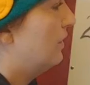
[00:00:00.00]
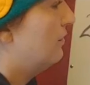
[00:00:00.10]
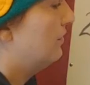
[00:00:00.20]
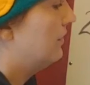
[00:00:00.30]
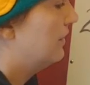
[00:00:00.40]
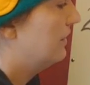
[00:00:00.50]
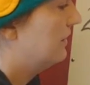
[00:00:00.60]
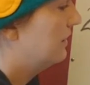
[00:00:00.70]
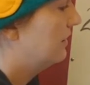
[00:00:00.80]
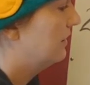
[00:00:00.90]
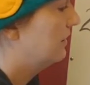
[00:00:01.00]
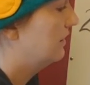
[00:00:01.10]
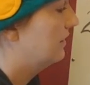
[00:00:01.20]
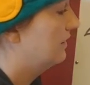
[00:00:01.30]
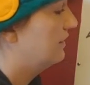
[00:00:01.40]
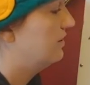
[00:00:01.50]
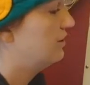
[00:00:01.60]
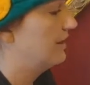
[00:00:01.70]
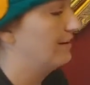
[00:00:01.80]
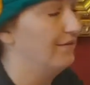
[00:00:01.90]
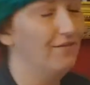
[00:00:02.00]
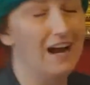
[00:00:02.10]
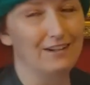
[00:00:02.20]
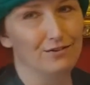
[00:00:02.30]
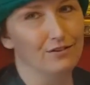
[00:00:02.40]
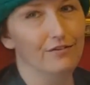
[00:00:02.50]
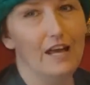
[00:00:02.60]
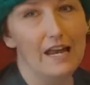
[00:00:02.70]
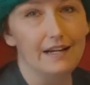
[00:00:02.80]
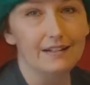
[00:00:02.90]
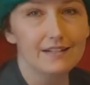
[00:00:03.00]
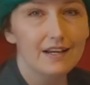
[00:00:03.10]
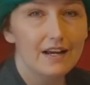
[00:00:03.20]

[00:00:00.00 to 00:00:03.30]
both share a factor of 8.